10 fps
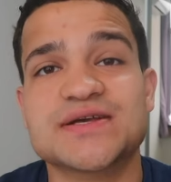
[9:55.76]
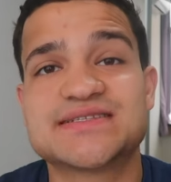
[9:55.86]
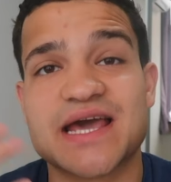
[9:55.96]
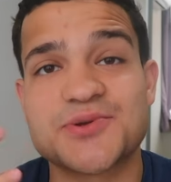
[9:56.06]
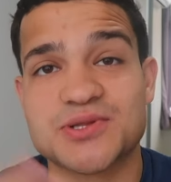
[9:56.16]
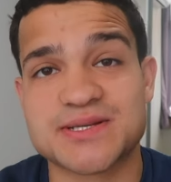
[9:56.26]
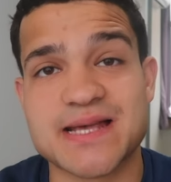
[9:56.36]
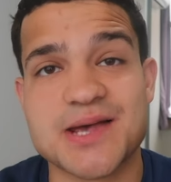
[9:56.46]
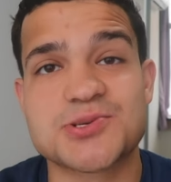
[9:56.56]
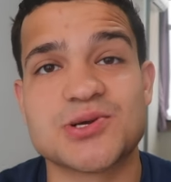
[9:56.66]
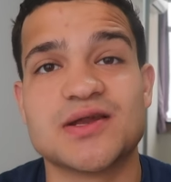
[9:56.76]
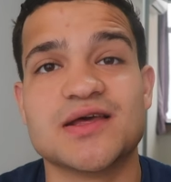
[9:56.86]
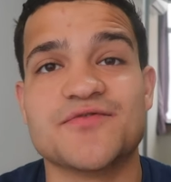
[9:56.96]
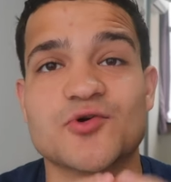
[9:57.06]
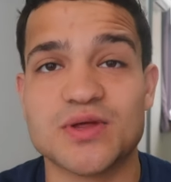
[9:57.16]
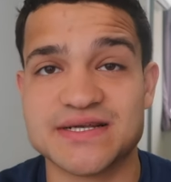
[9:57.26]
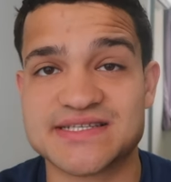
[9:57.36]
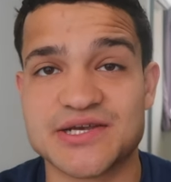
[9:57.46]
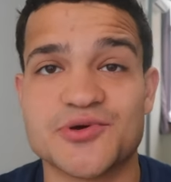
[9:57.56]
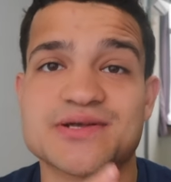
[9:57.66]
schedule a session if you're really
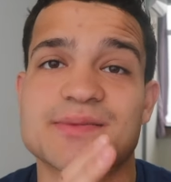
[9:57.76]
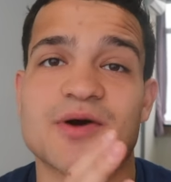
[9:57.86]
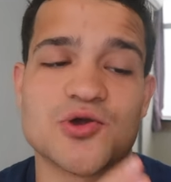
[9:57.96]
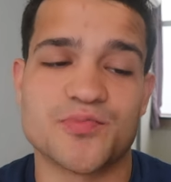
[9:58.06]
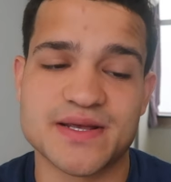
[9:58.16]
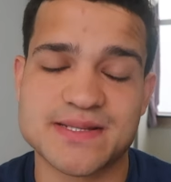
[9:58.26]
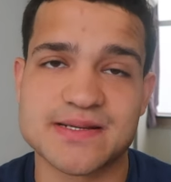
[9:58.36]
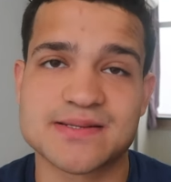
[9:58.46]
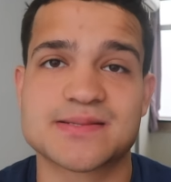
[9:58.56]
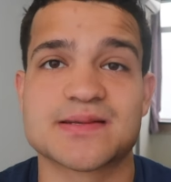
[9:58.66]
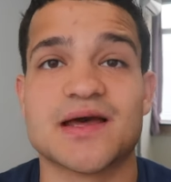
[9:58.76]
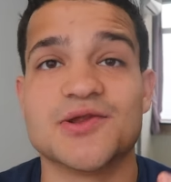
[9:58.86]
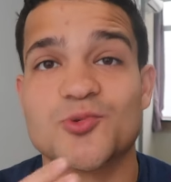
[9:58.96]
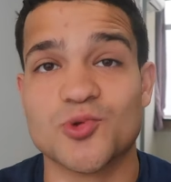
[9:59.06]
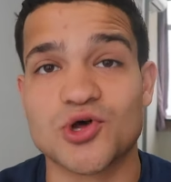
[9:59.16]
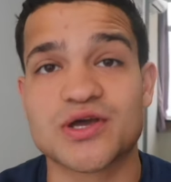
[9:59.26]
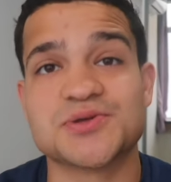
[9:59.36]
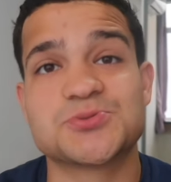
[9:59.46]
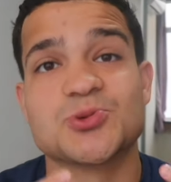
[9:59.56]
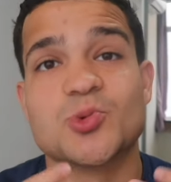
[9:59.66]
serious about your business and you're
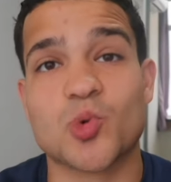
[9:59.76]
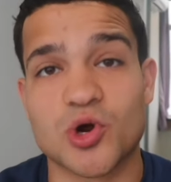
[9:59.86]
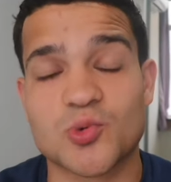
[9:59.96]
looking to work